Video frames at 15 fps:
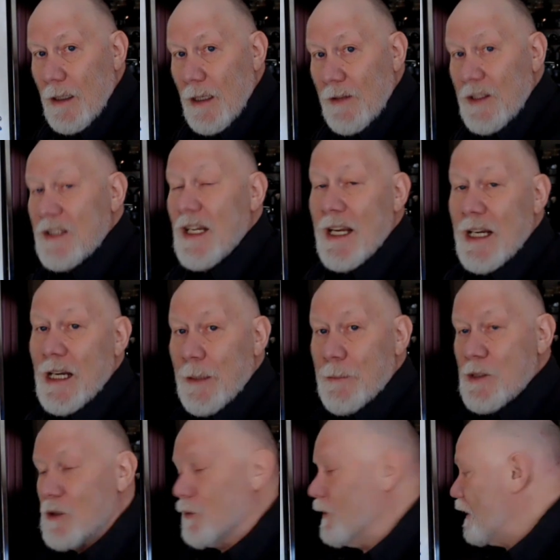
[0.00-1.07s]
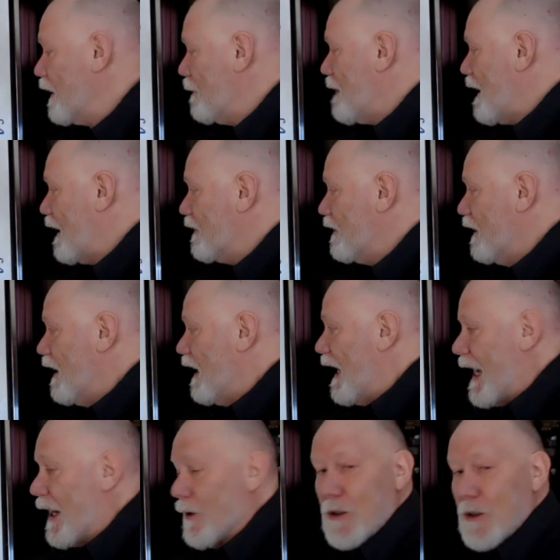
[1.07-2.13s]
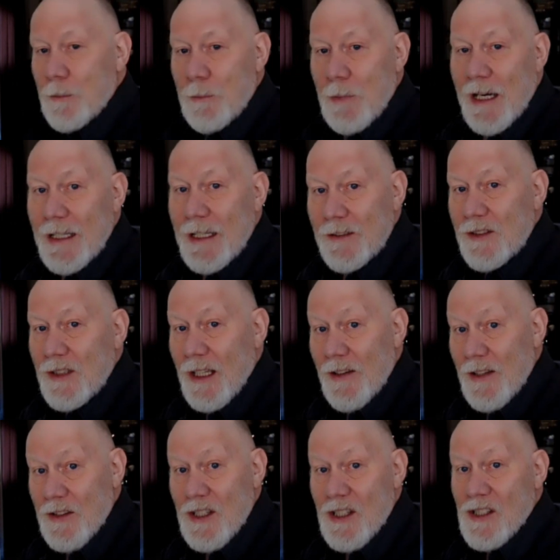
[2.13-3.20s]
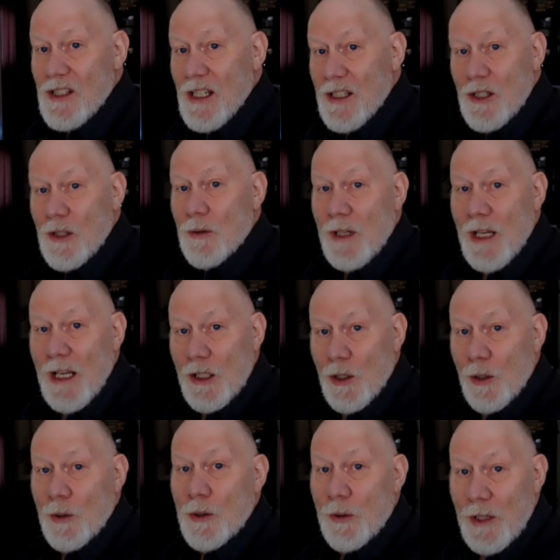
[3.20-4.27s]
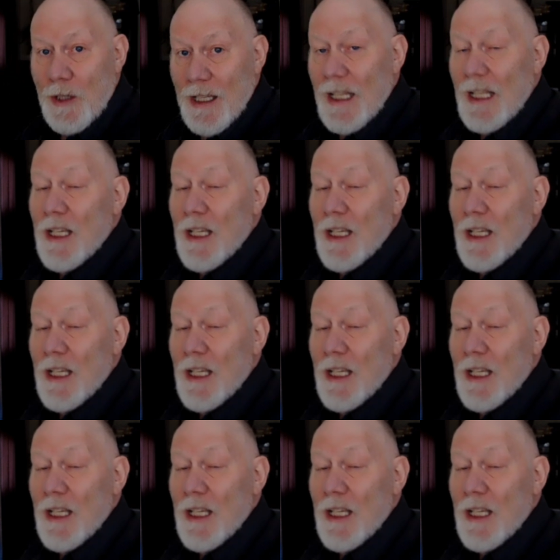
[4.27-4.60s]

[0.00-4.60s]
And the diagram is really about how you might, uh, in this sense, create, co create,